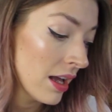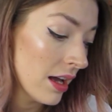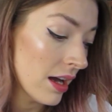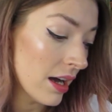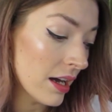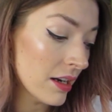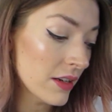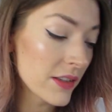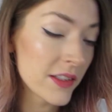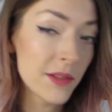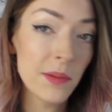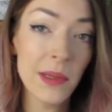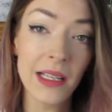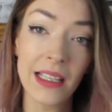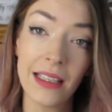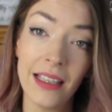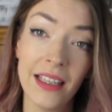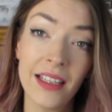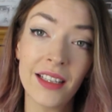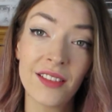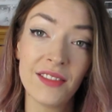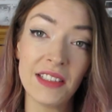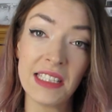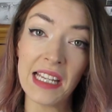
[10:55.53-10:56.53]
I don't speak a
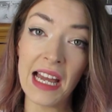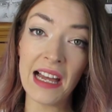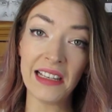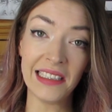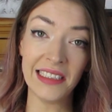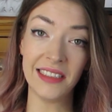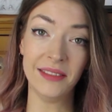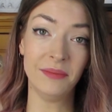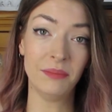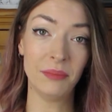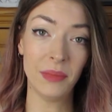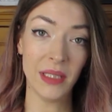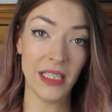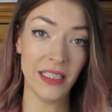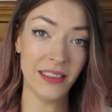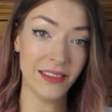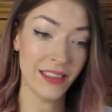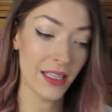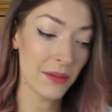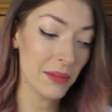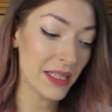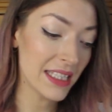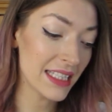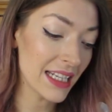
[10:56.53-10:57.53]
lick of Italian, but
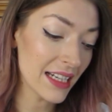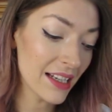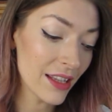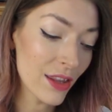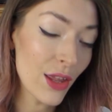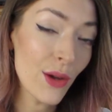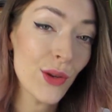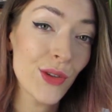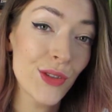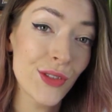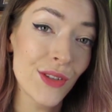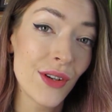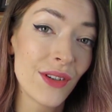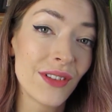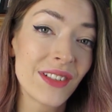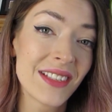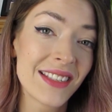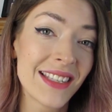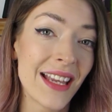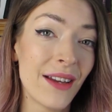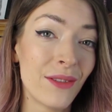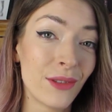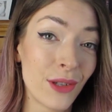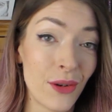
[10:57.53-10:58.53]
let me tell you, those songs
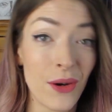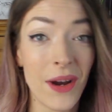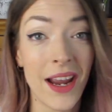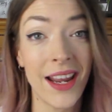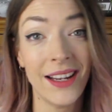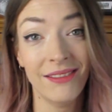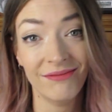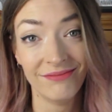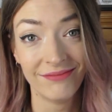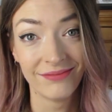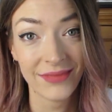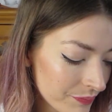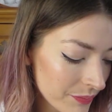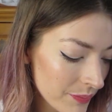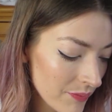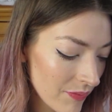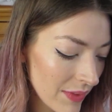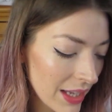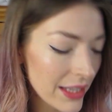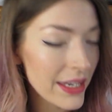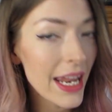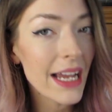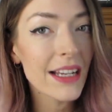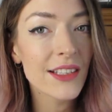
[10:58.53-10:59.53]
sound great.
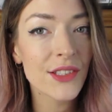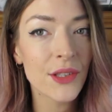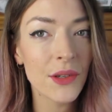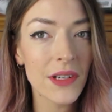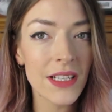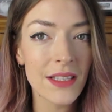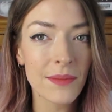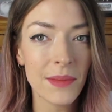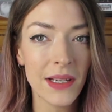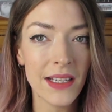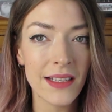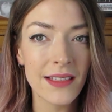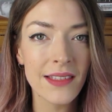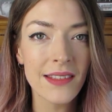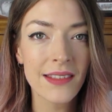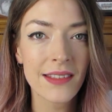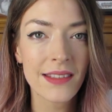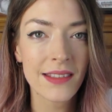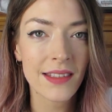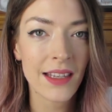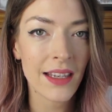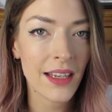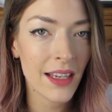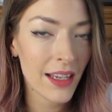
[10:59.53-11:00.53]
Next
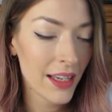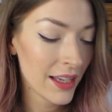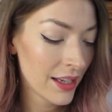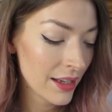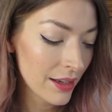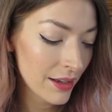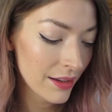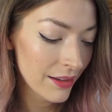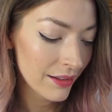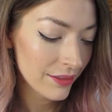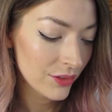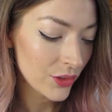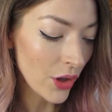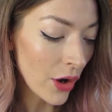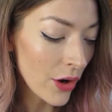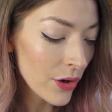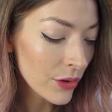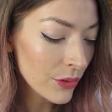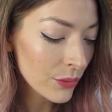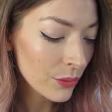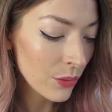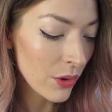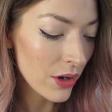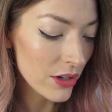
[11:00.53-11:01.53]
Christmas,
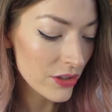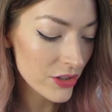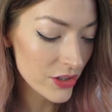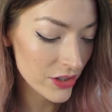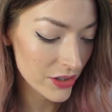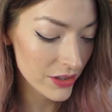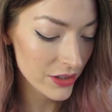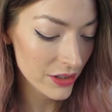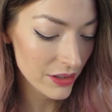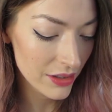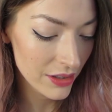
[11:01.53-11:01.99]
don't watch